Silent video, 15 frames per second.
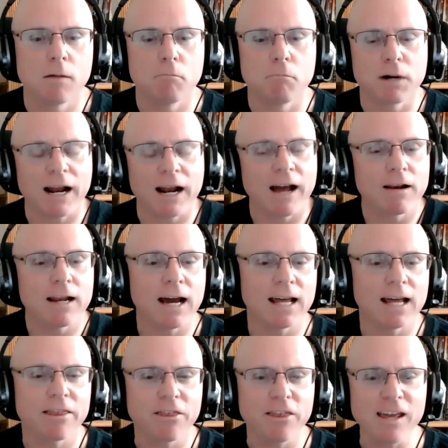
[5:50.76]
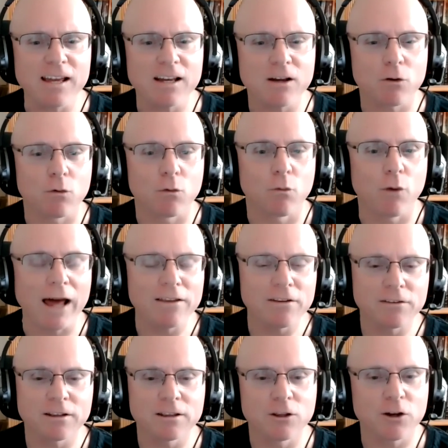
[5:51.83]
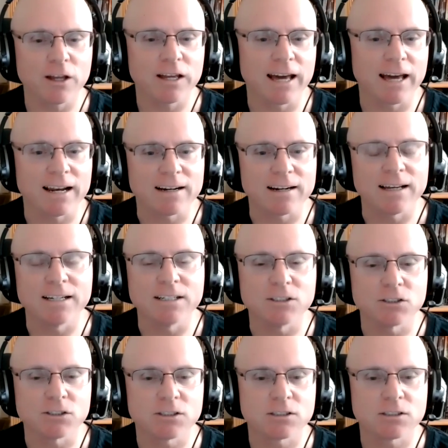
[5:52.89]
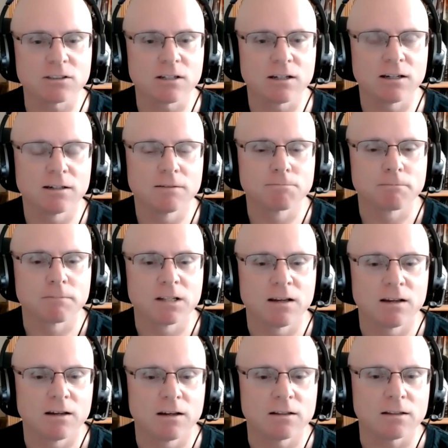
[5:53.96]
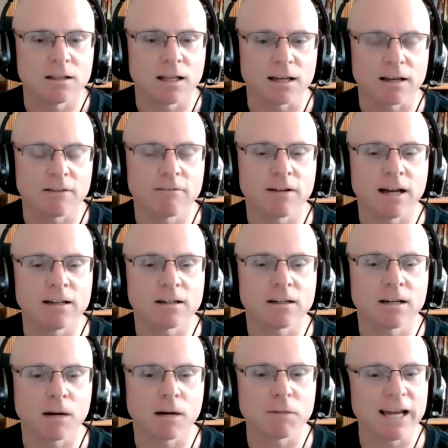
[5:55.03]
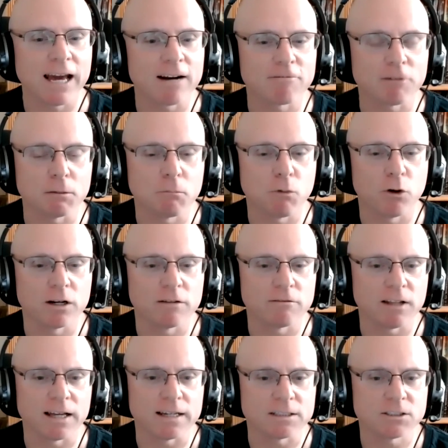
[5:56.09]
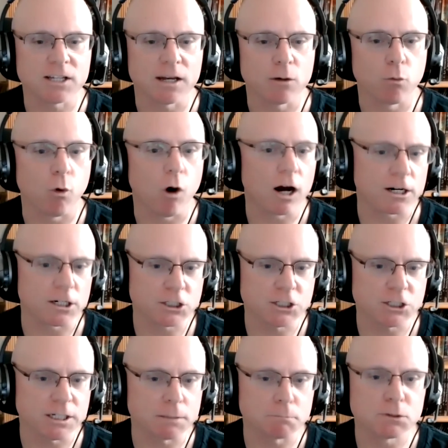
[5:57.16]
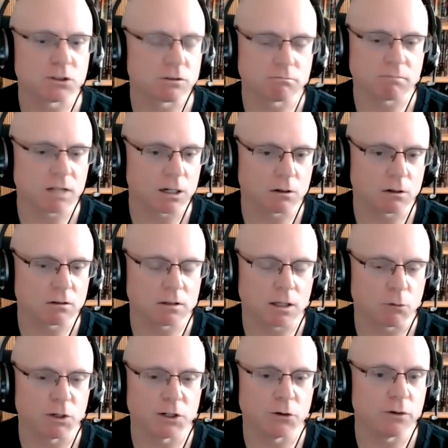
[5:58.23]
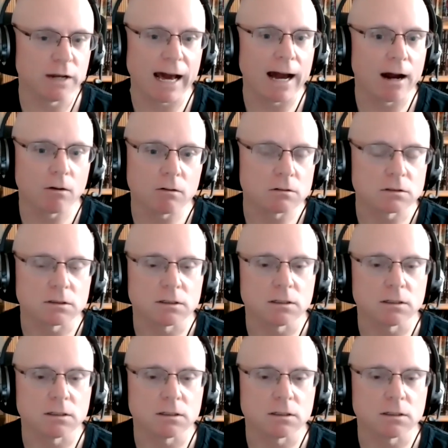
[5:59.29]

but I think rather than looking at it as like coming at it from the point of, like, say, water ships, like we do now,